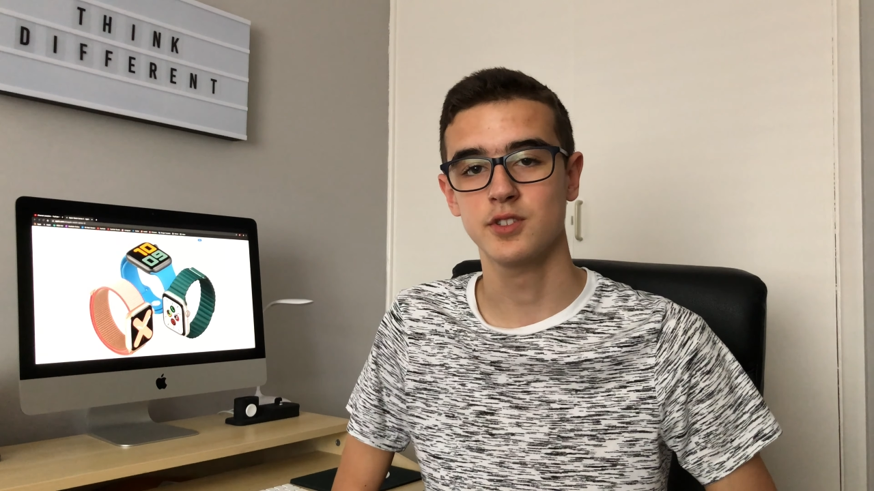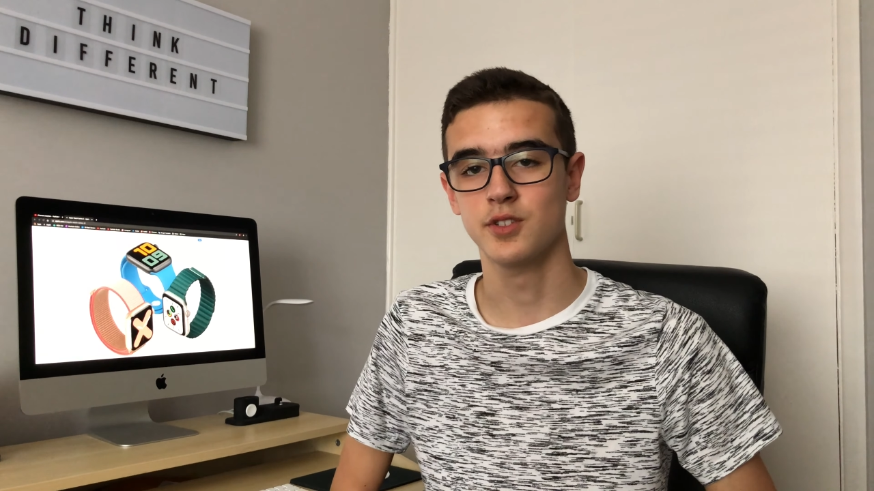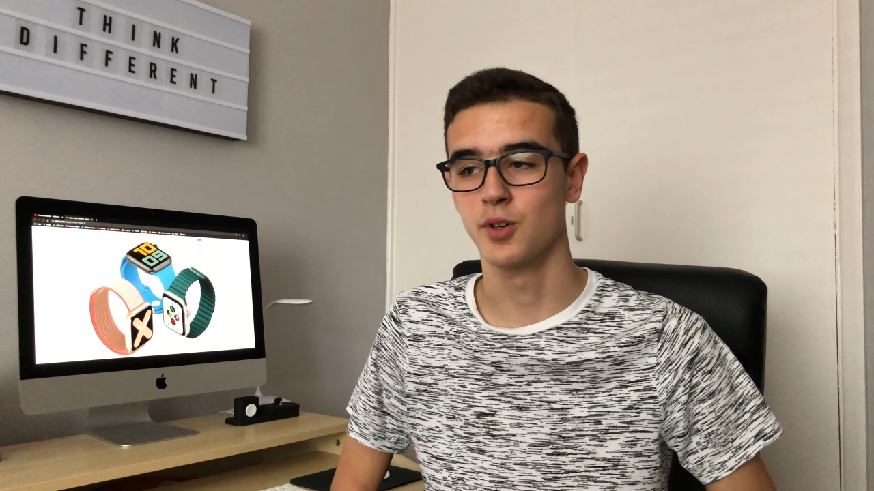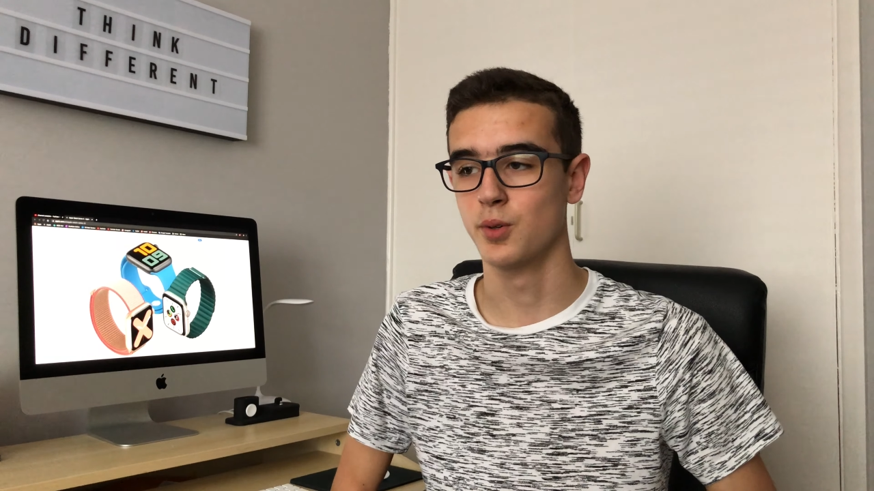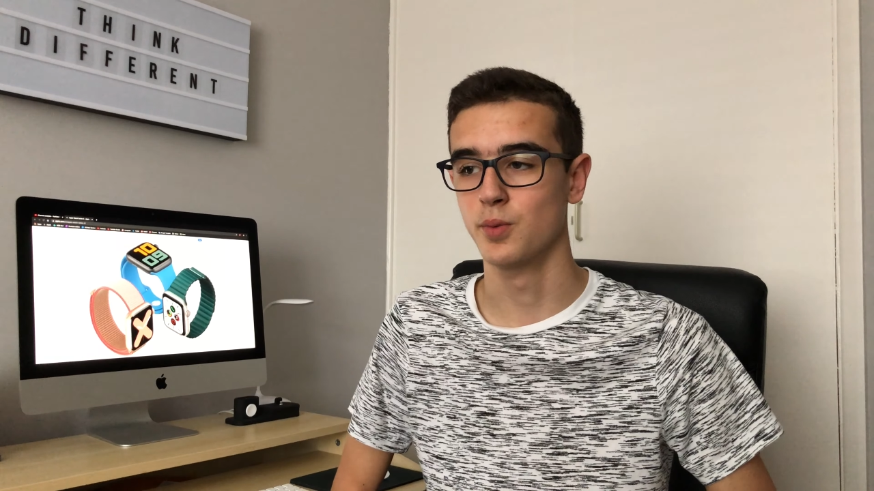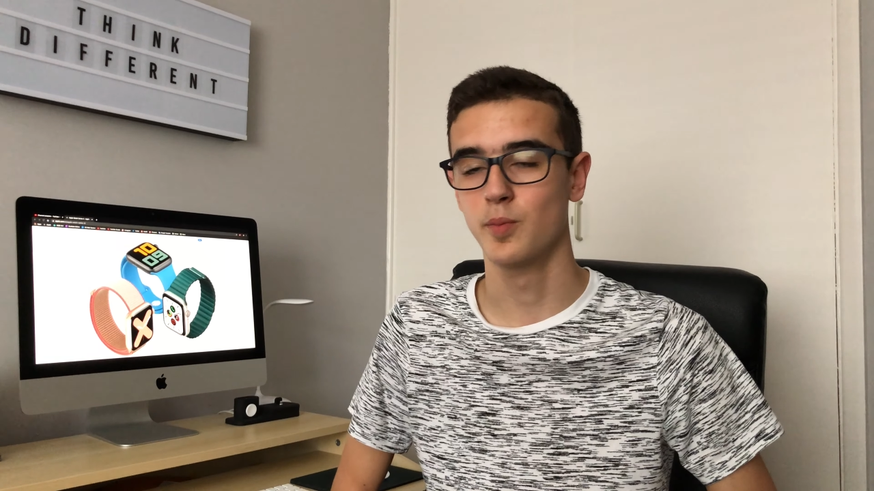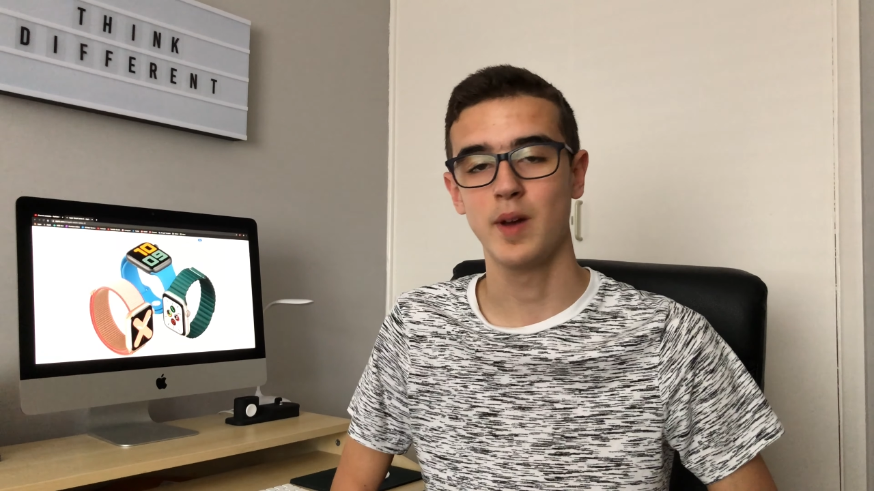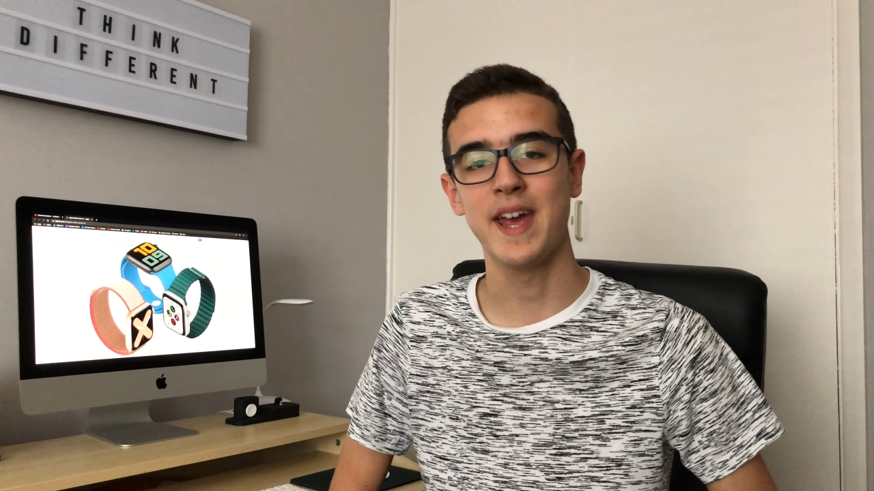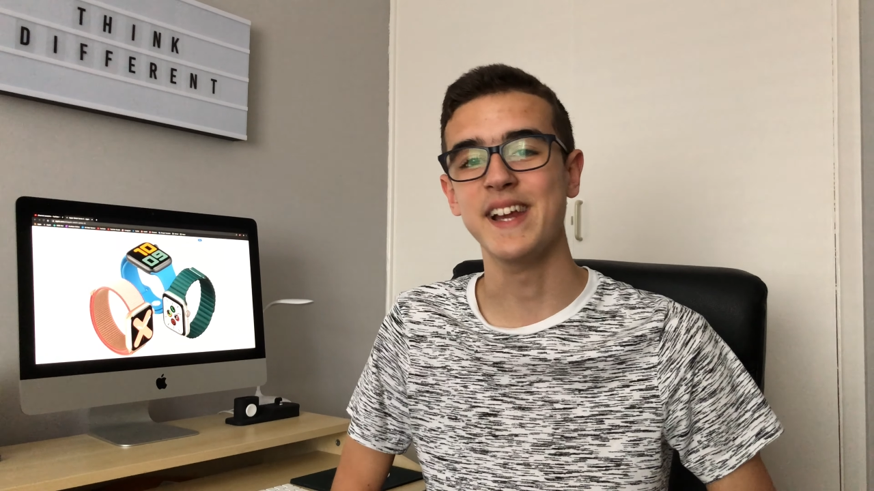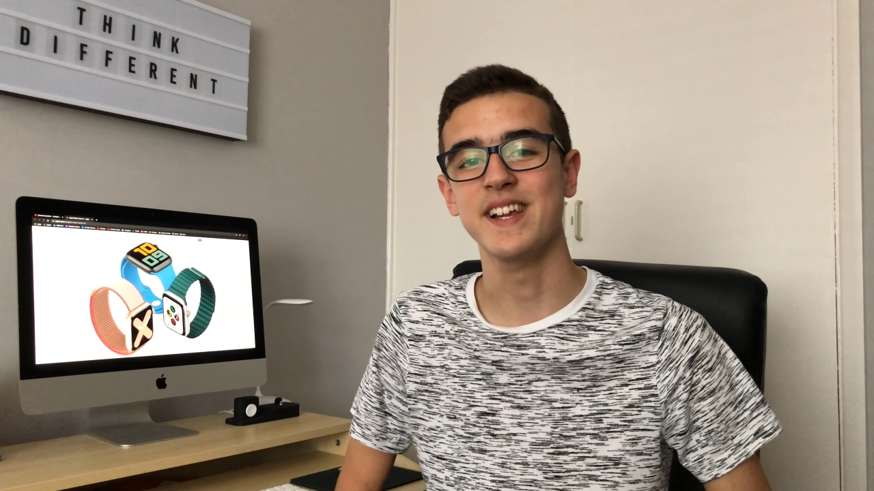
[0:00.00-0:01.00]
no
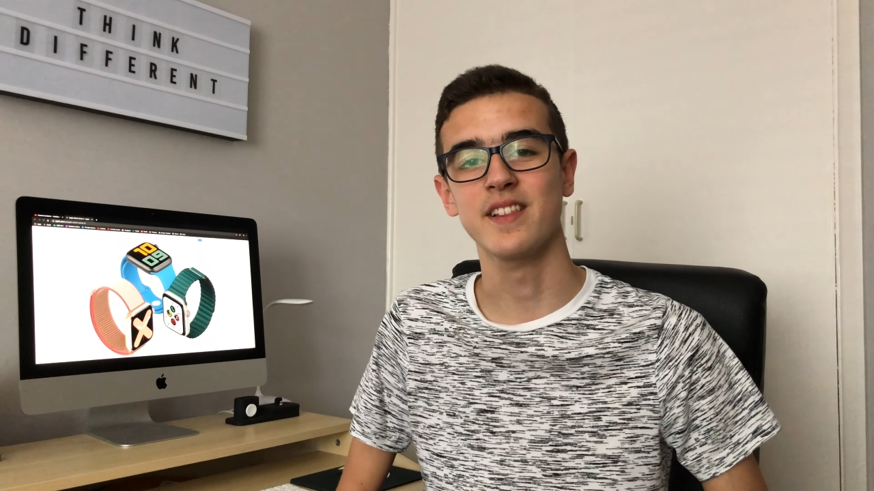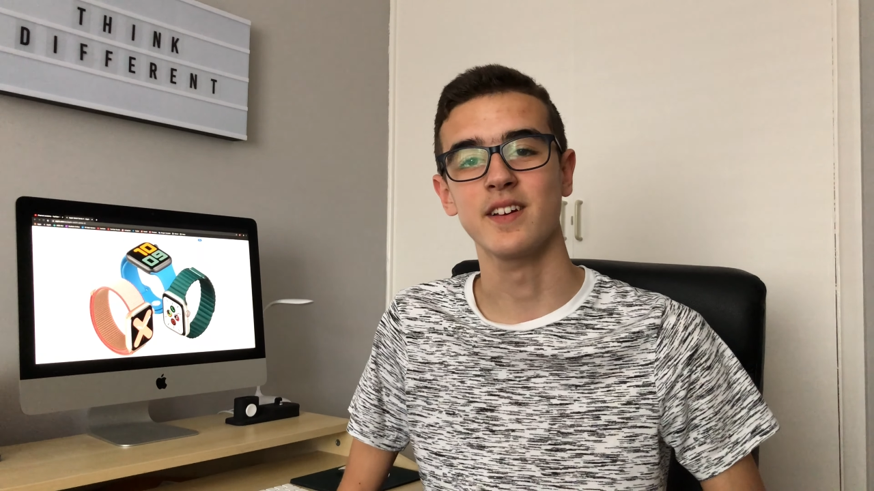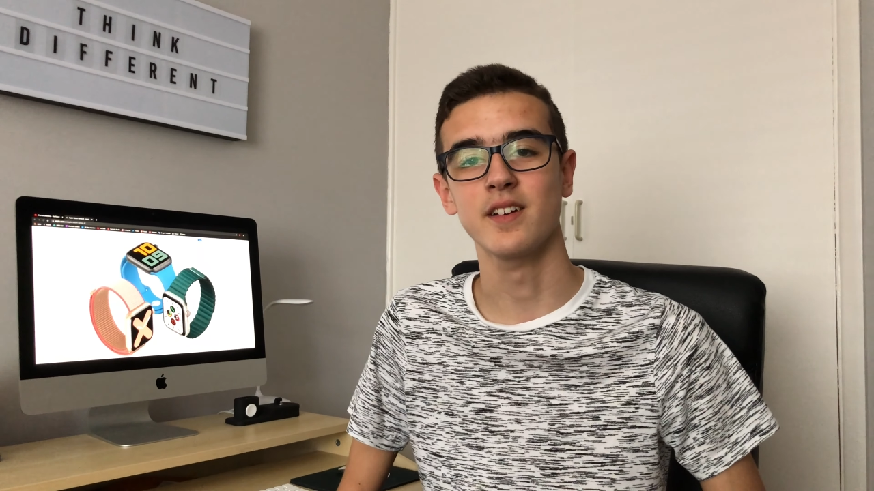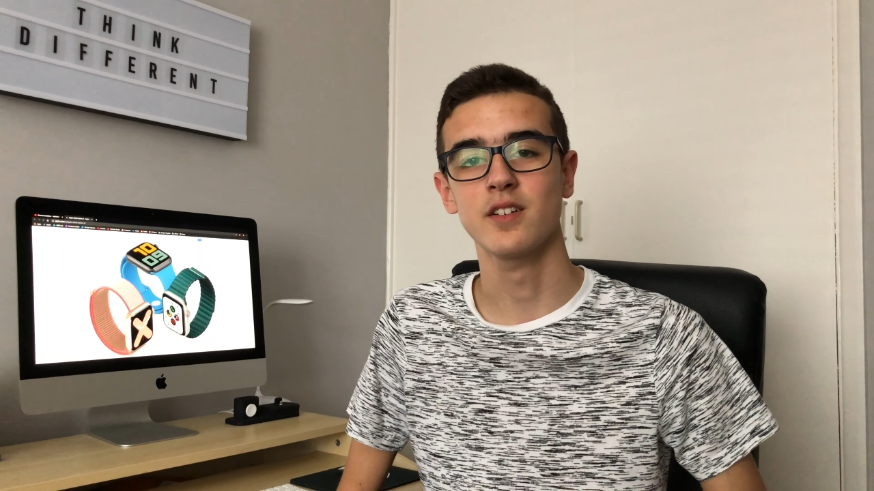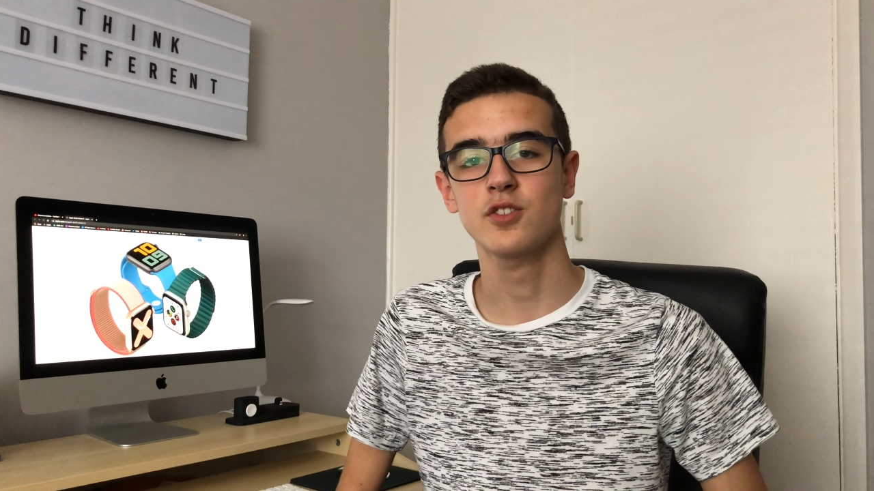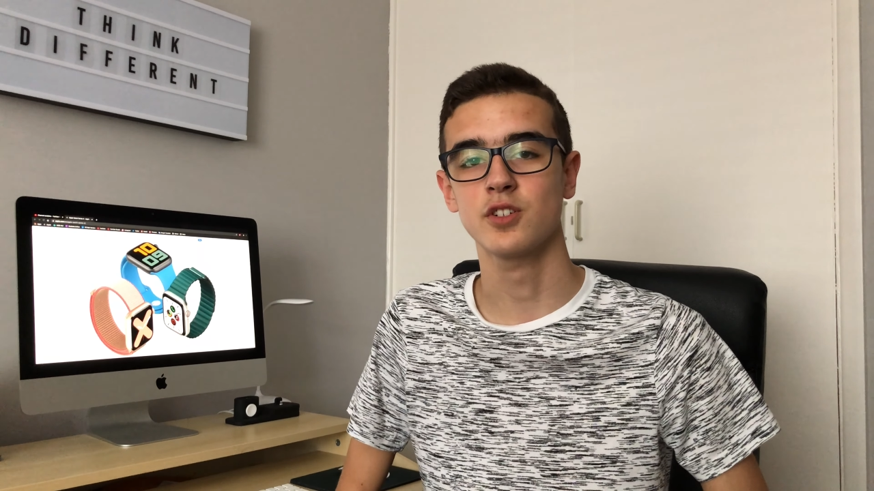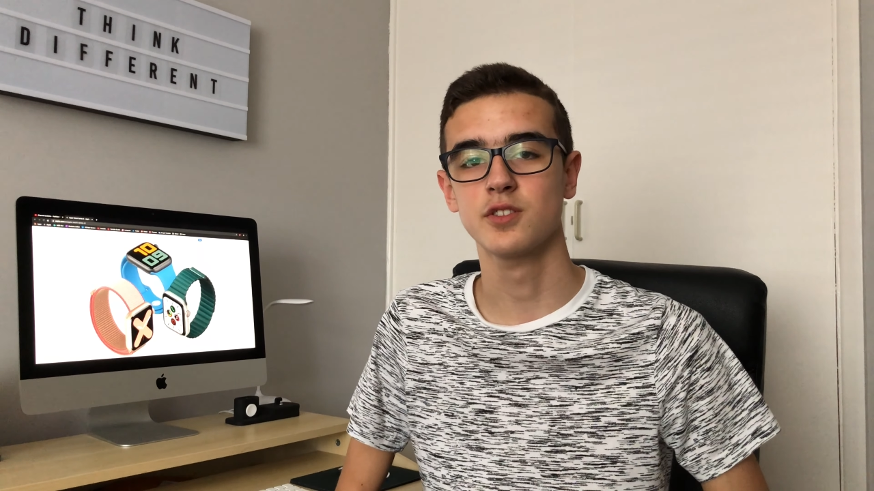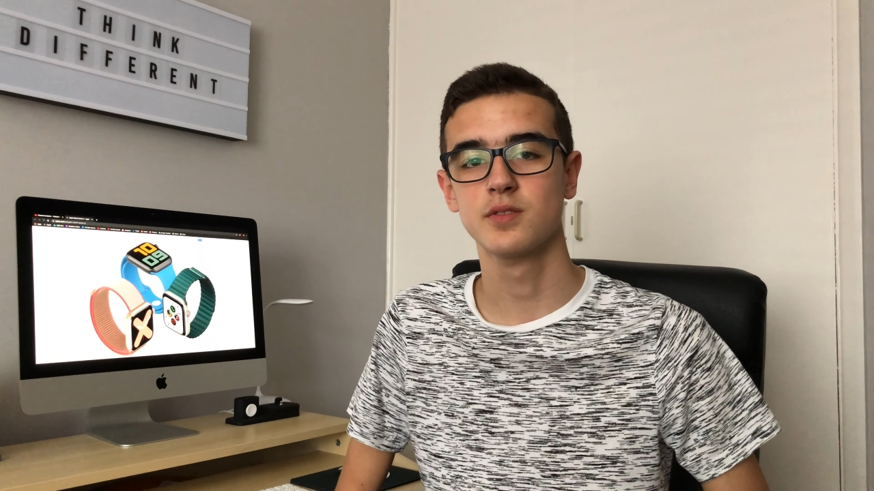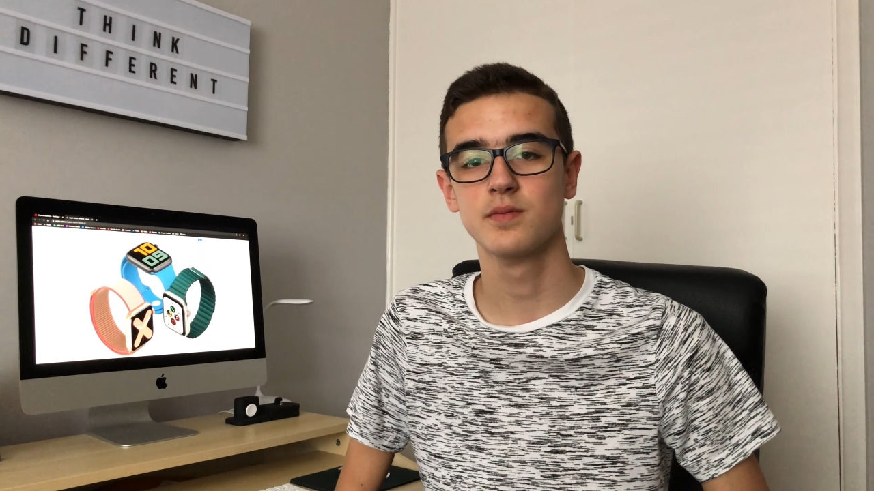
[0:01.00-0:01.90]
anything, just